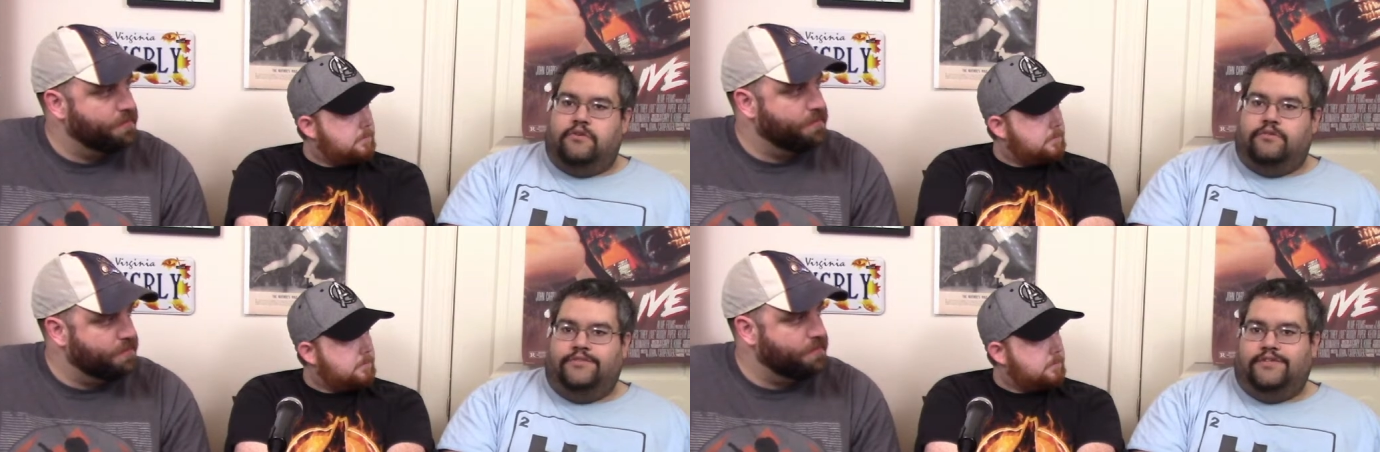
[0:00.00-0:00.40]

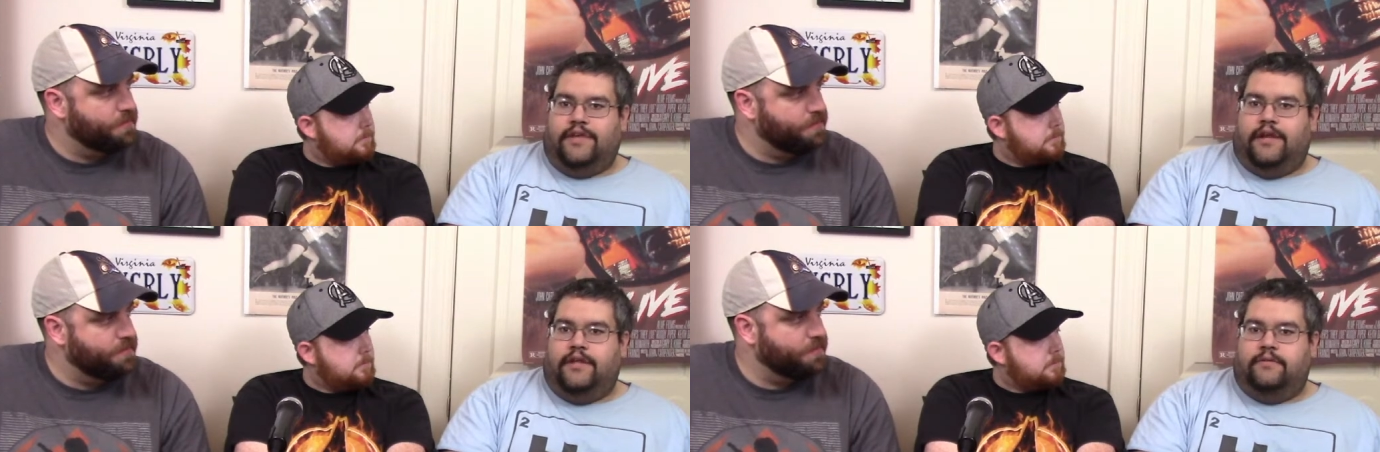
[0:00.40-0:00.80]
Speaker 1: Just kind
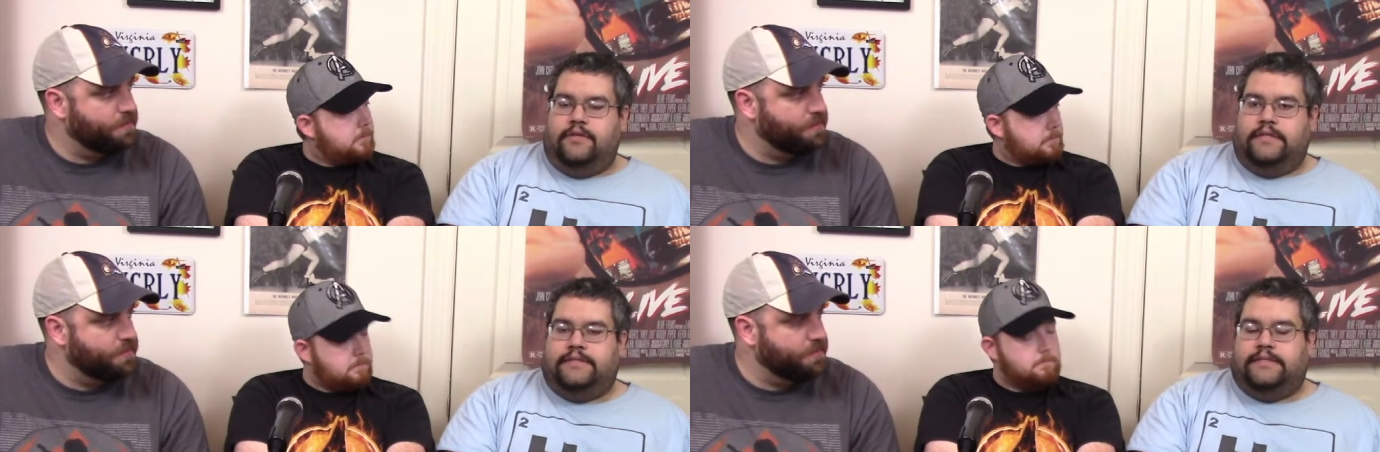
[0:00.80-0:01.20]
of
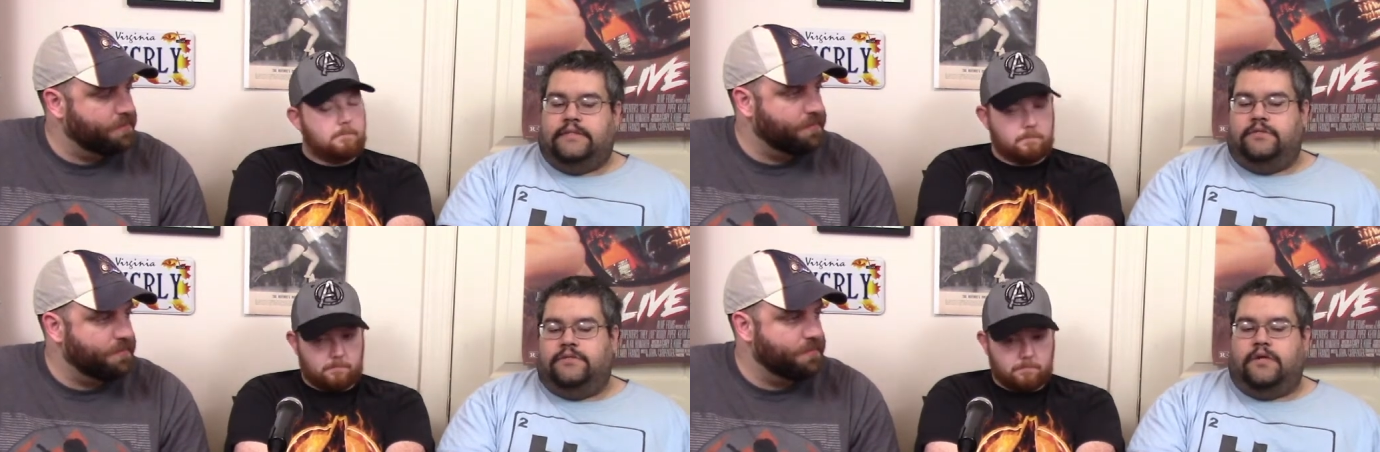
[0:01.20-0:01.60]
existed,
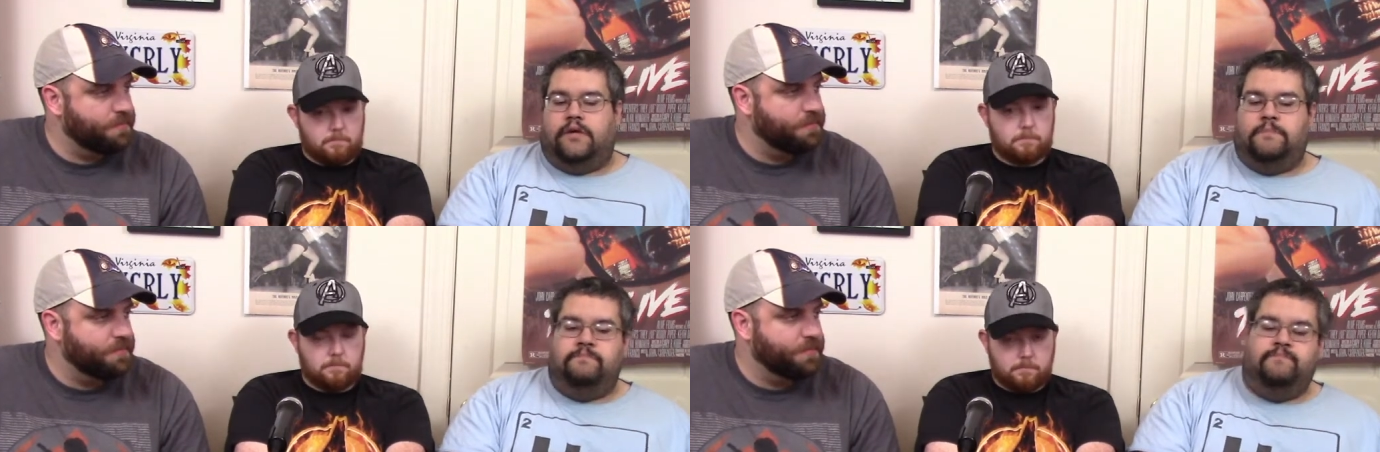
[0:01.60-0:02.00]
so...
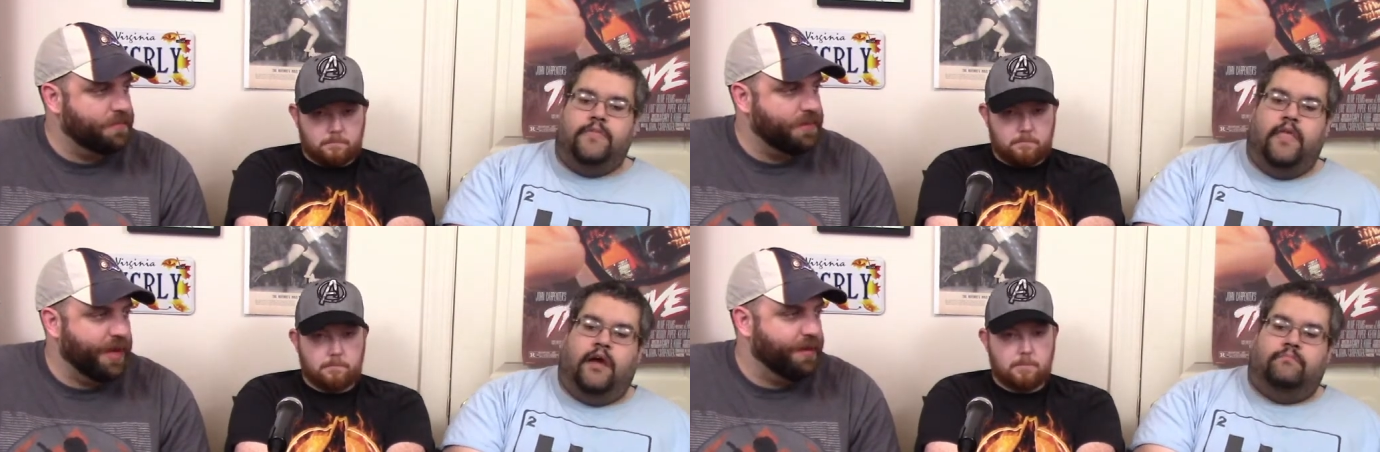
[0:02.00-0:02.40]

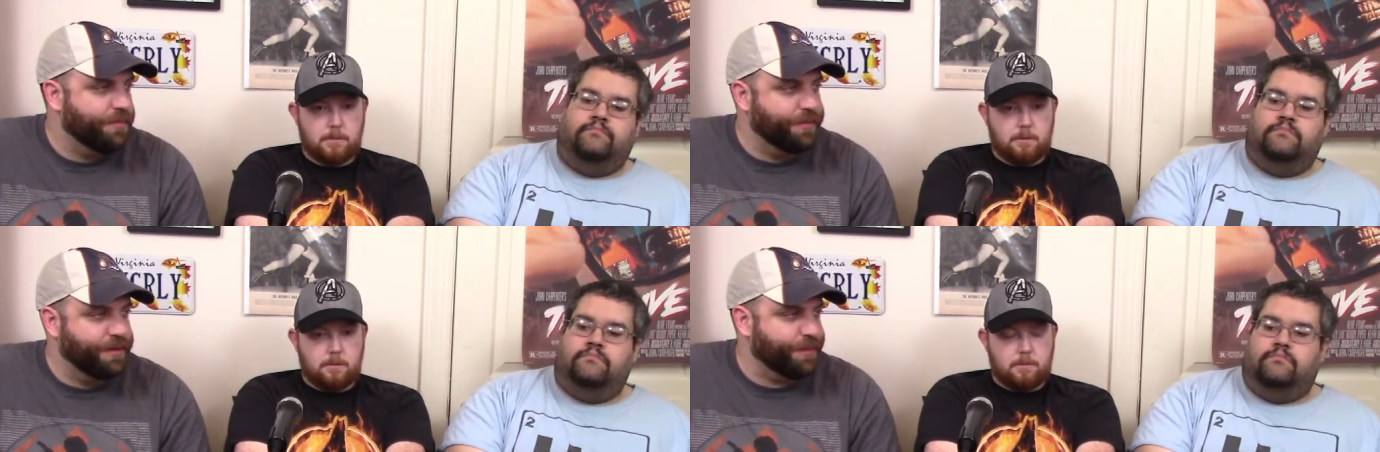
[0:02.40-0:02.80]
Speaker 2: Um,
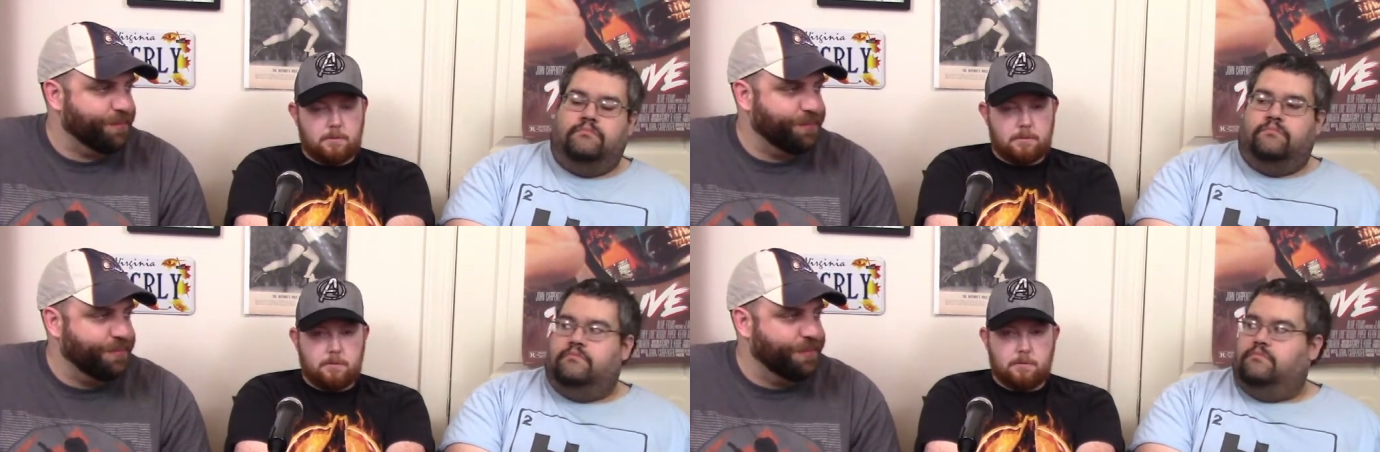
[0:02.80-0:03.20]
yeah, like
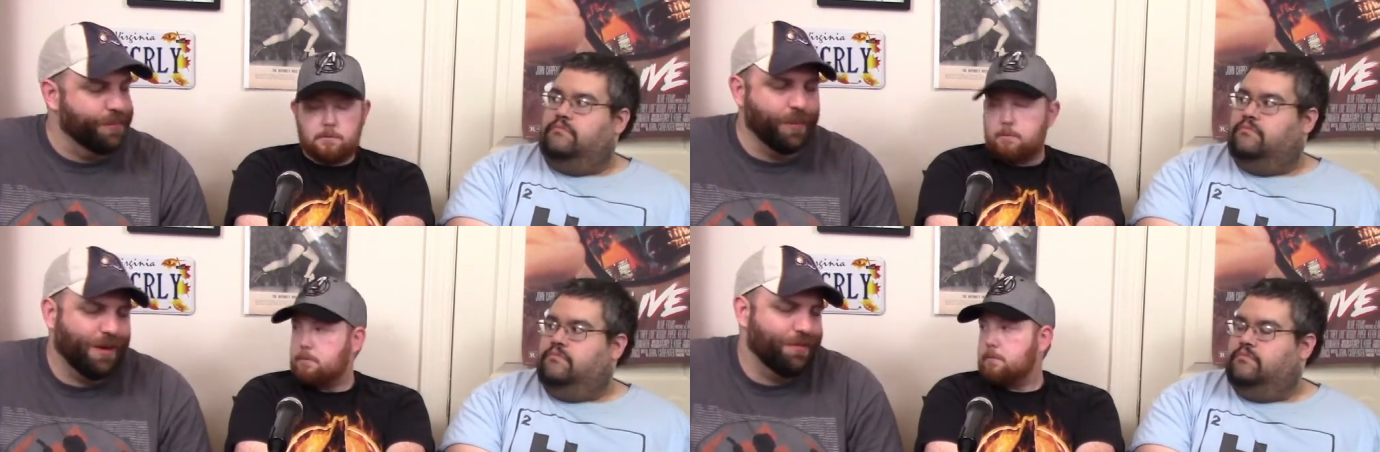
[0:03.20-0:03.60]

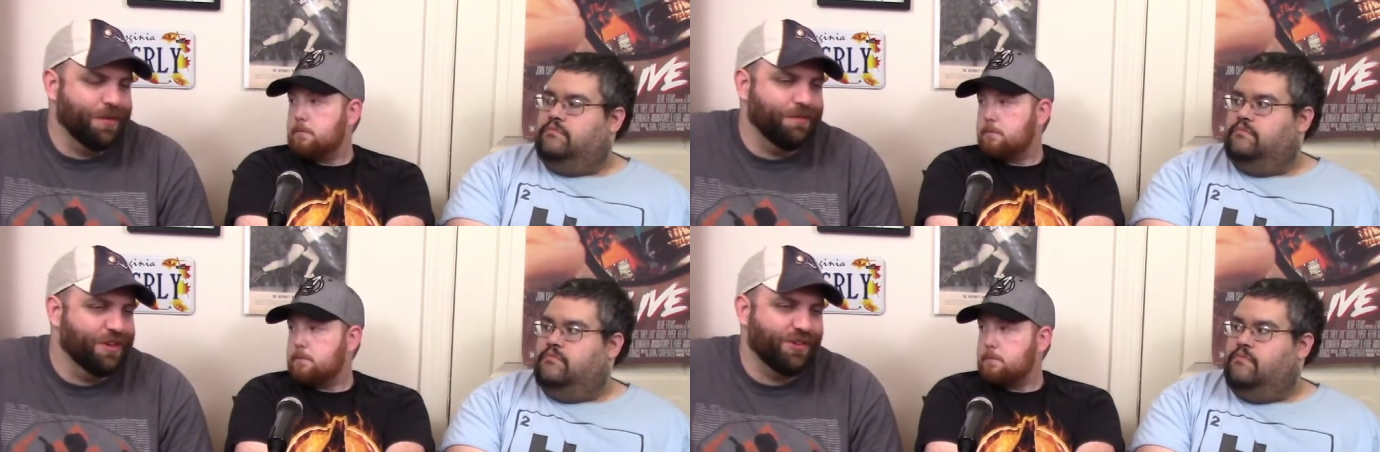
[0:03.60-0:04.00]
whenever the
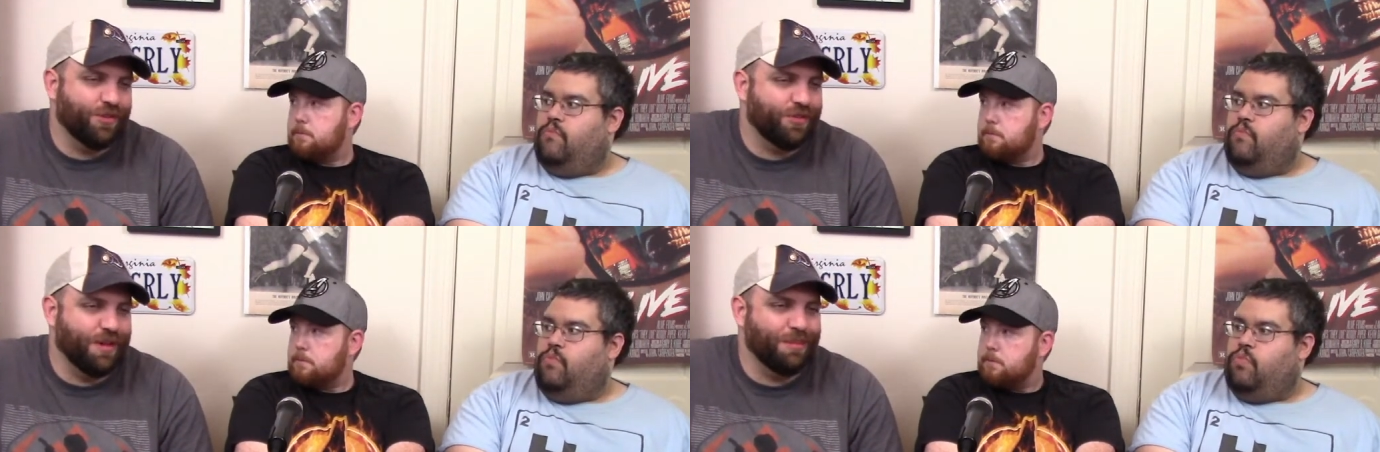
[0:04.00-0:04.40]
Avengers
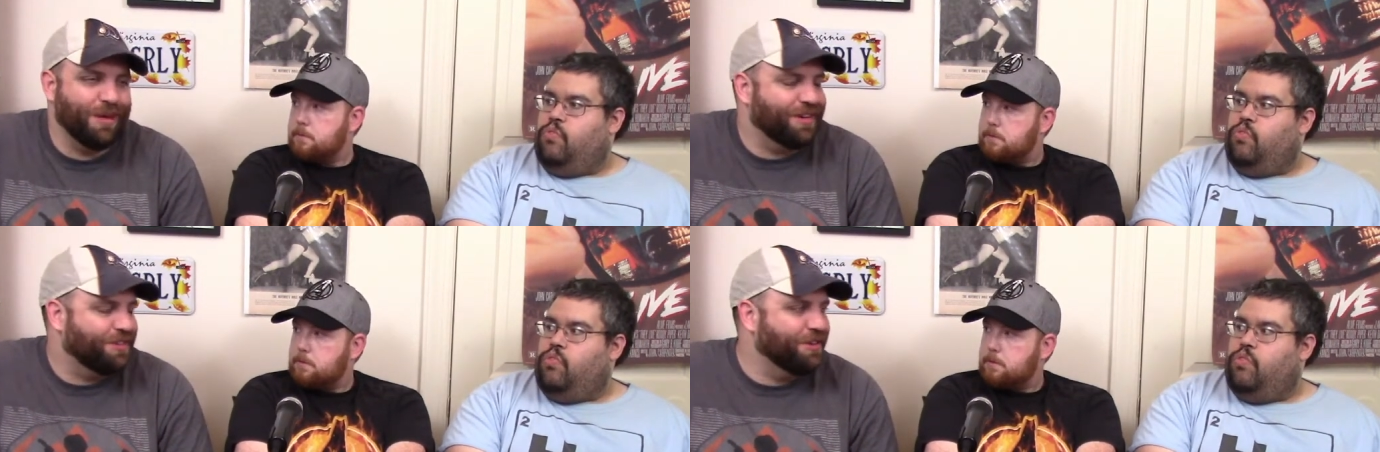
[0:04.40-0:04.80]
theme
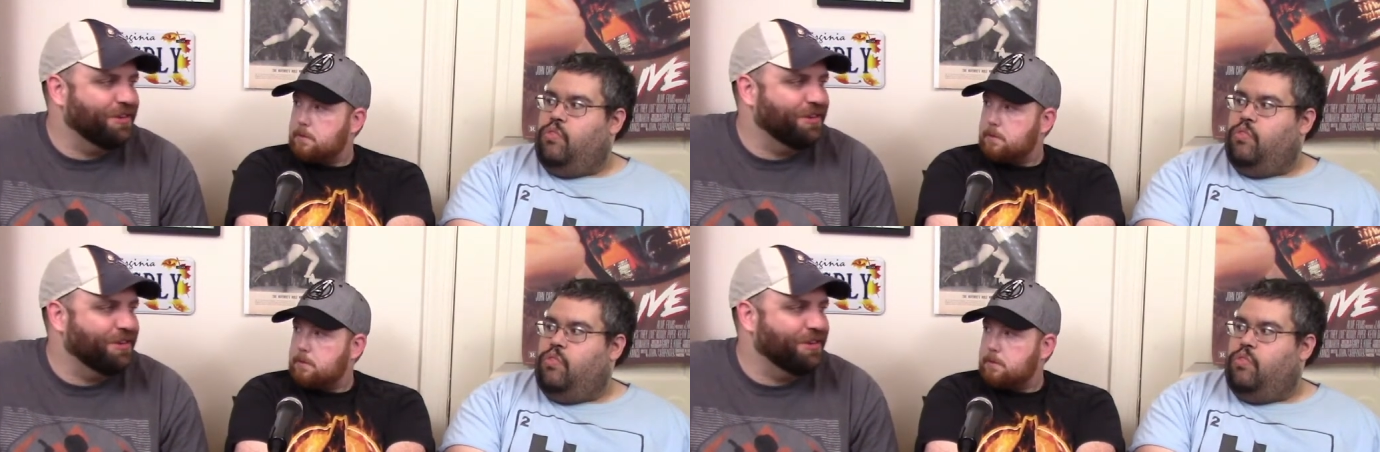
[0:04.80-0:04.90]
kicks in, you